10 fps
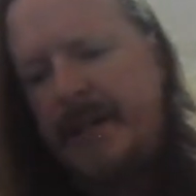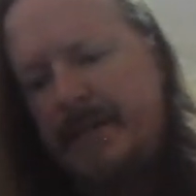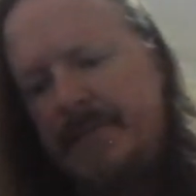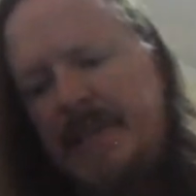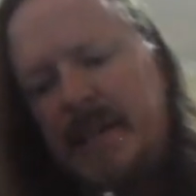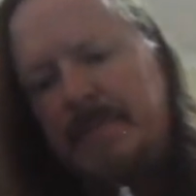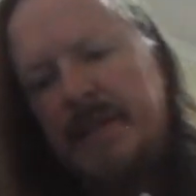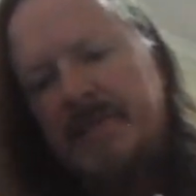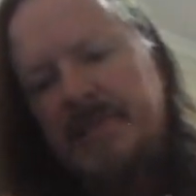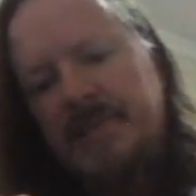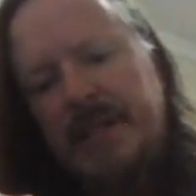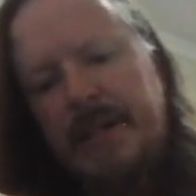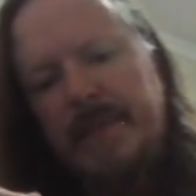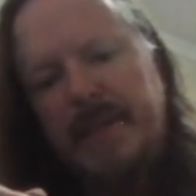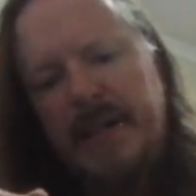the damn thing's
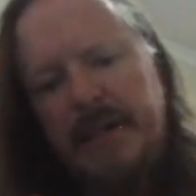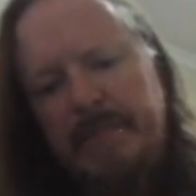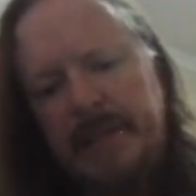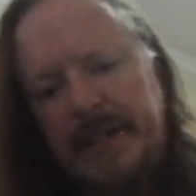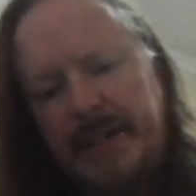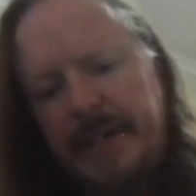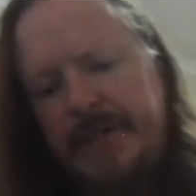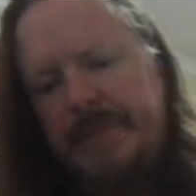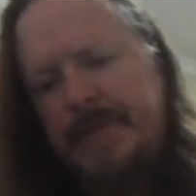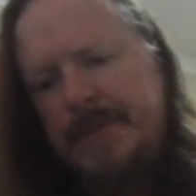stuck in there, bloody hell.